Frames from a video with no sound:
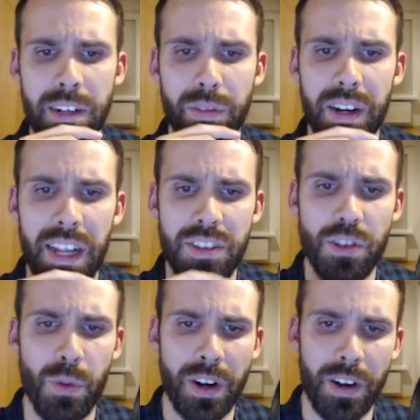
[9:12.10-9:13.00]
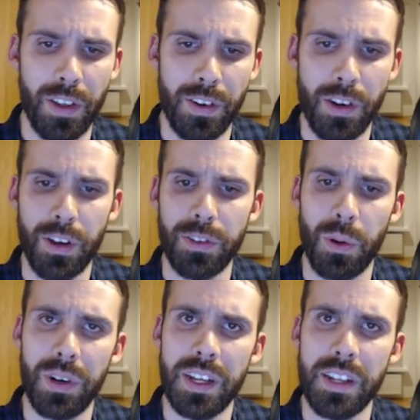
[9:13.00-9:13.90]
relates to one another not
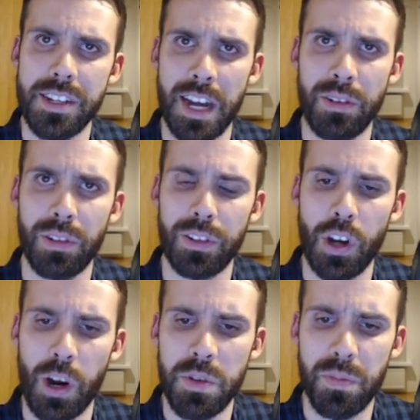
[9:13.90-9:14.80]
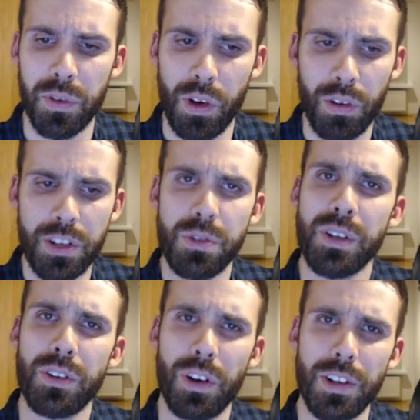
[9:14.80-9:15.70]
only in general terms but also
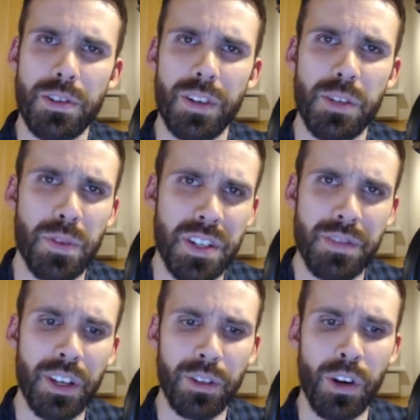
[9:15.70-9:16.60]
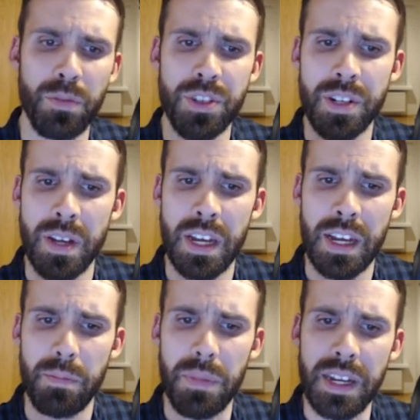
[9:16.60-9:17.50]
in culturally specific terms,
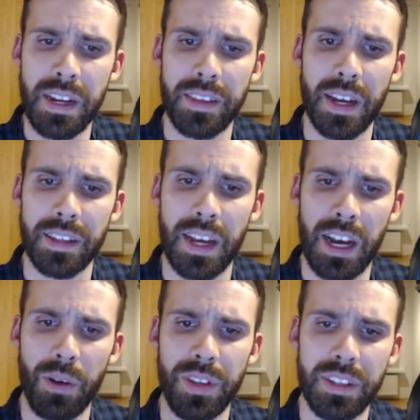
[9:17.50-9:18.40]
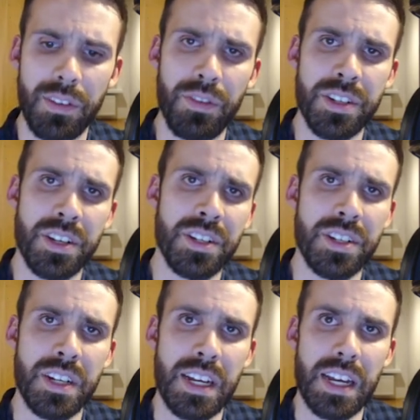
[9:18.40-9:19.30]
meaning that how the
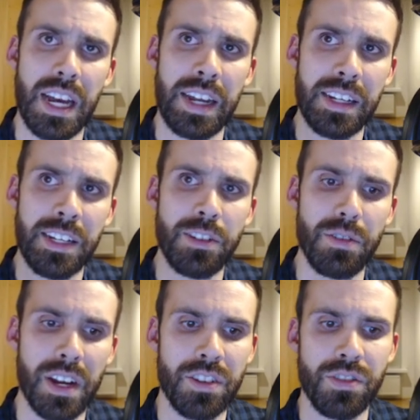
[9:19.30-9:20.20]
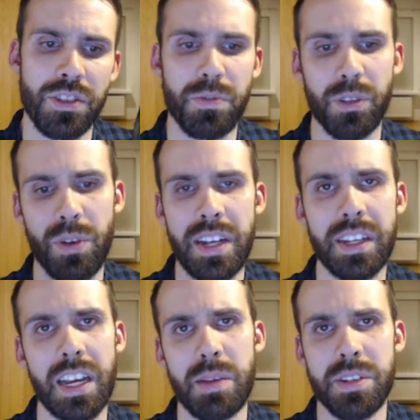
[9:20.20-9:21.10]
differences and interactions between
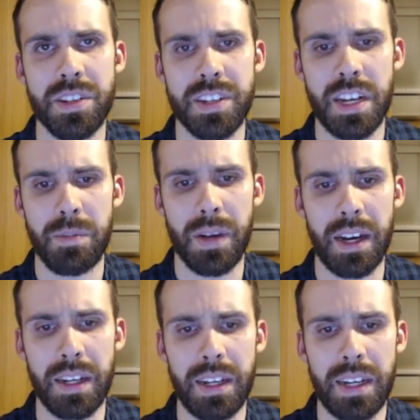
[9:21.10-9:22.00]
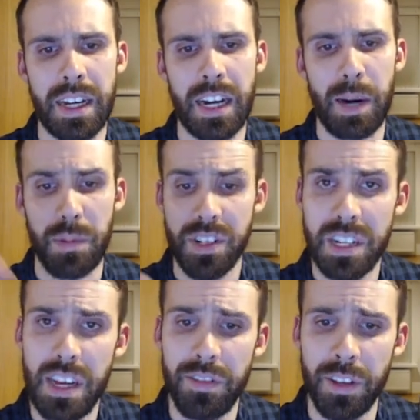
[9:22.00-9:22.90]
games and cinema are
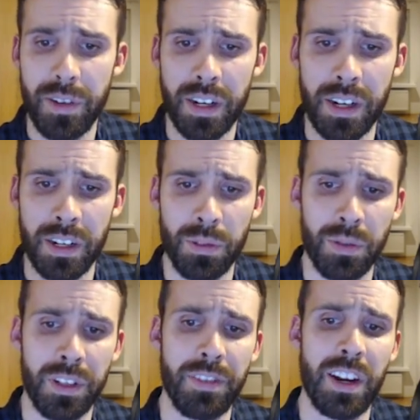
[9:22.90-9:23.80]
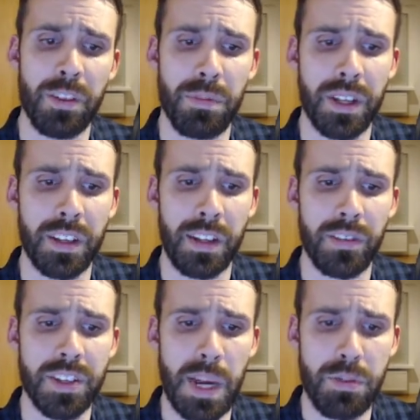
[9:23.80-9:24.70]
perceived in regard to the development and
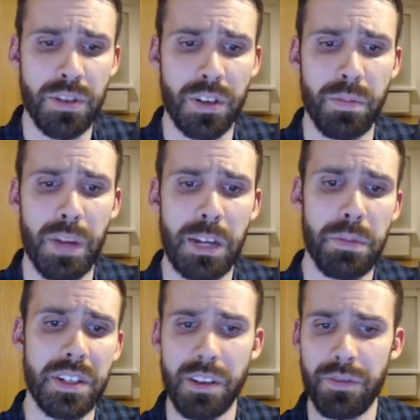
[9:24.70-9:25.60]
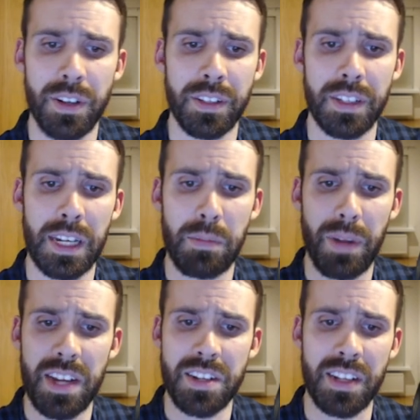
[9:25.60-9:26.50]
reception might be different in
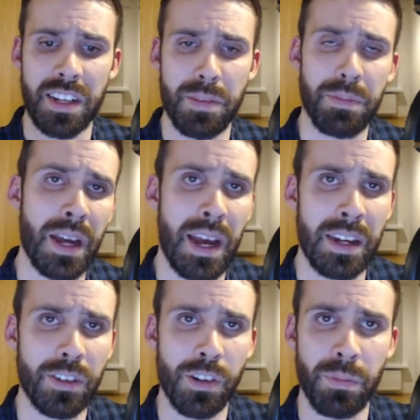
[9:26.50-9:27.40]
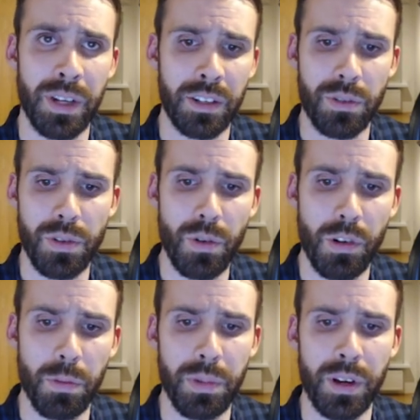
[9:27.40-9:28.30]
places like Japan compared to
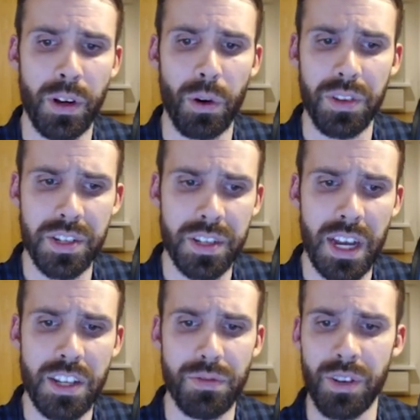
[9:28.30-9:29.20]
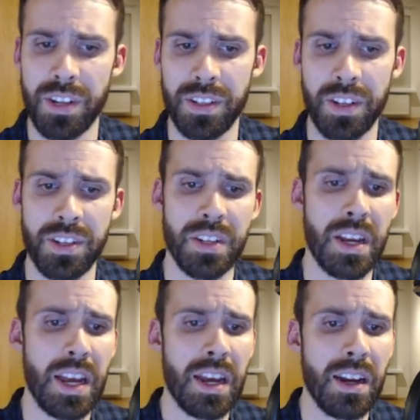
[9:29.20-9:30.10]
Europe or the States, for instance,
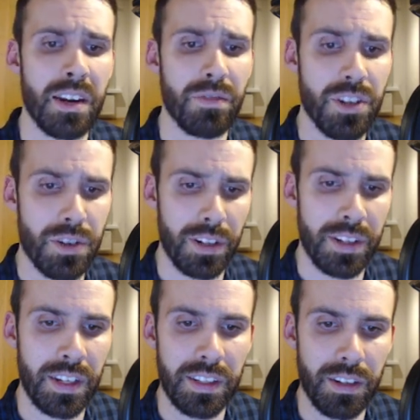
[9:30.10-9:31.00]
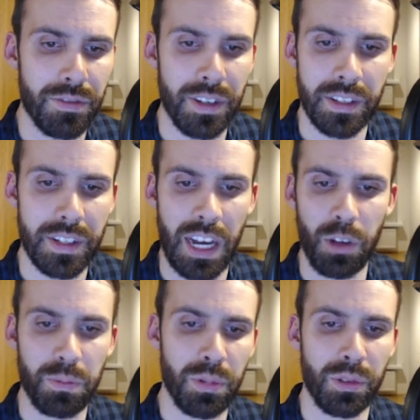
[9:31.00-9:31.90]
resulting in different
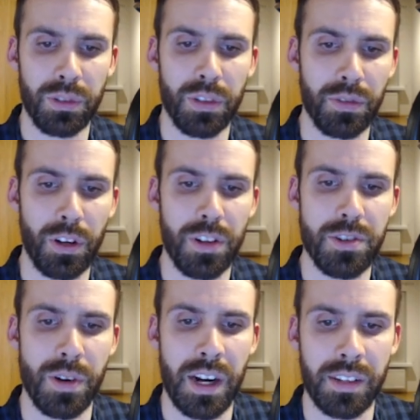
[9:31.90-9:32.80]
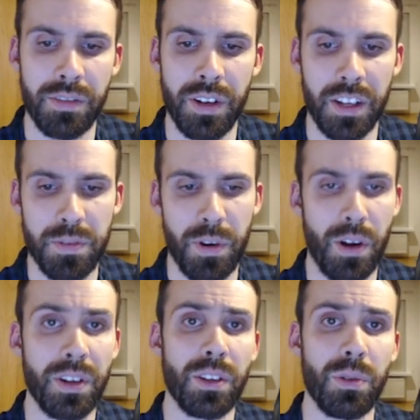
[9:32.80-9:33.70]
output of cultural artifacts
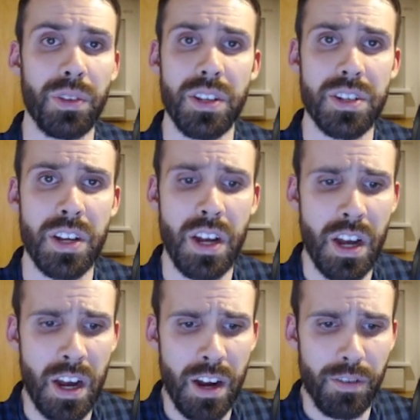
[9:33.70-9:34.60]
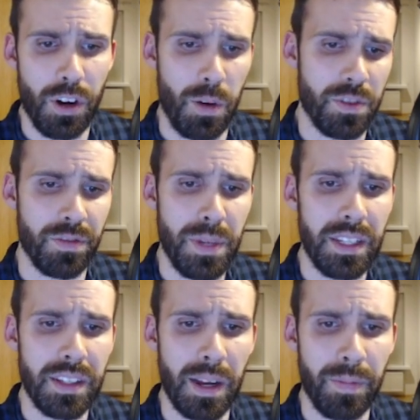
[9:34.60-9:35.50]
belonging to these forms of
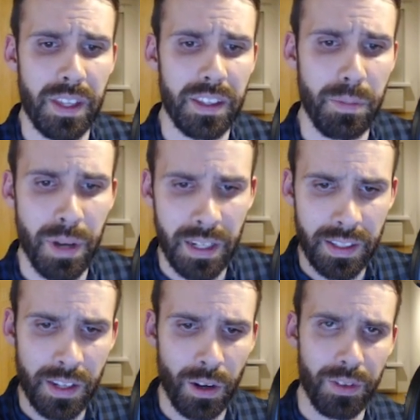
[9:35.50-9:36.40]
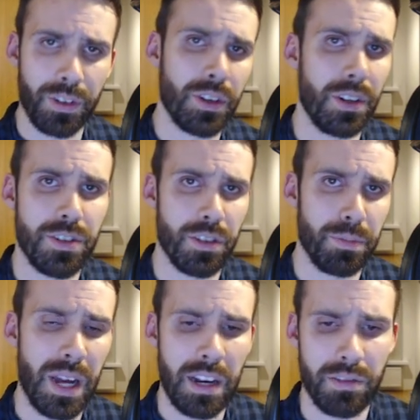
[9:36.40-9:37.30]
media, depending on their cultural
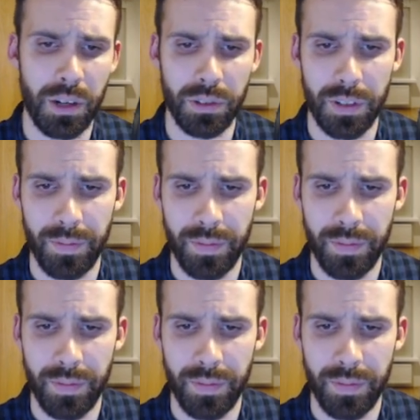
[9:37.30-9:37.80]
background.